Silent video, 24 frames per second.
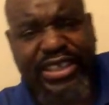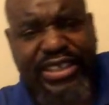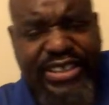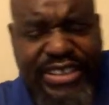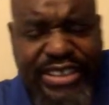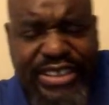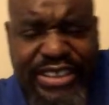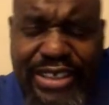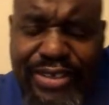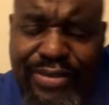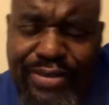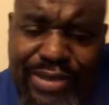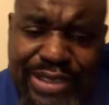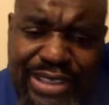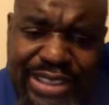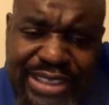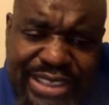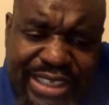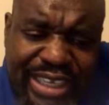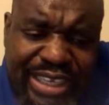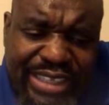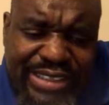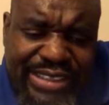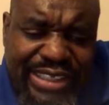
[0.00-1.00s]
just didn't want to
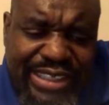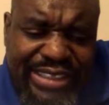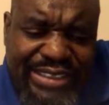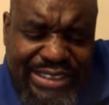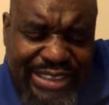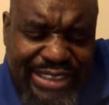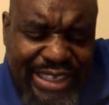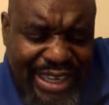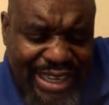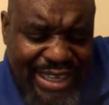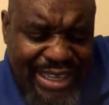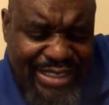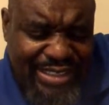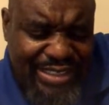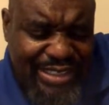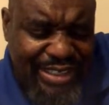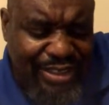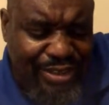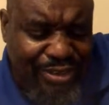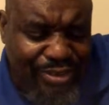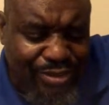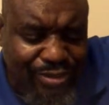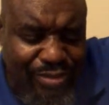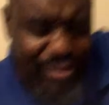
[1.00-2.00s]
take that chance
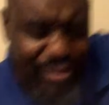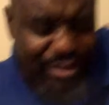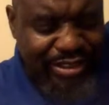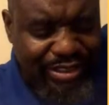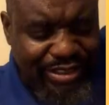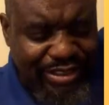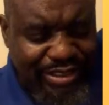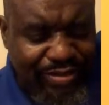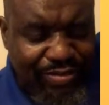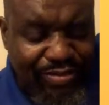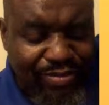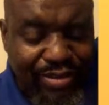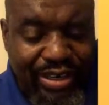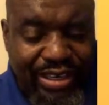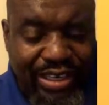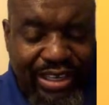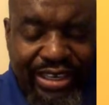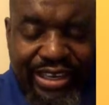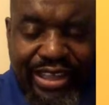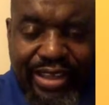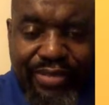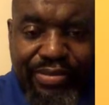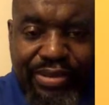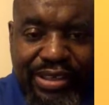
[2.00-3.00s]
and lose to someone who
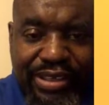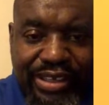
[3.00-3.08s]
they